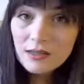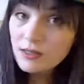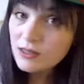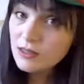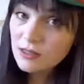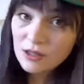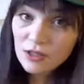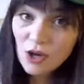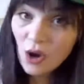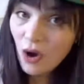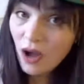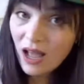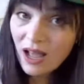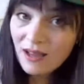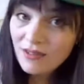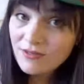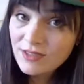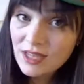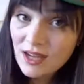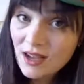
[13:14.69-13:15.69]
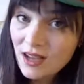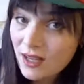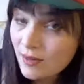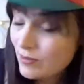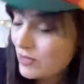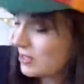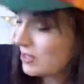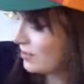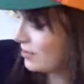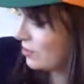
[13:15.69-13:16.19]
does not have
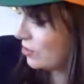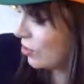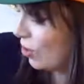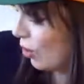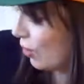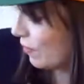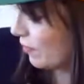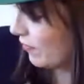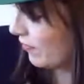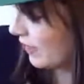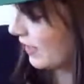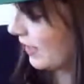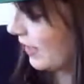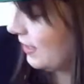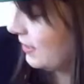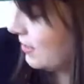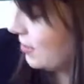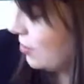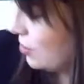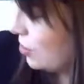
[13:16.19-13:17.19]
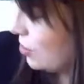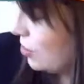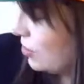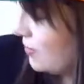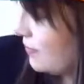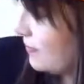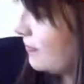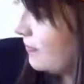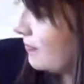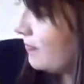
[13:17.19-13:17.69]
time to stop for
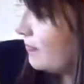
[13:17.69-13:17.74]
lunch.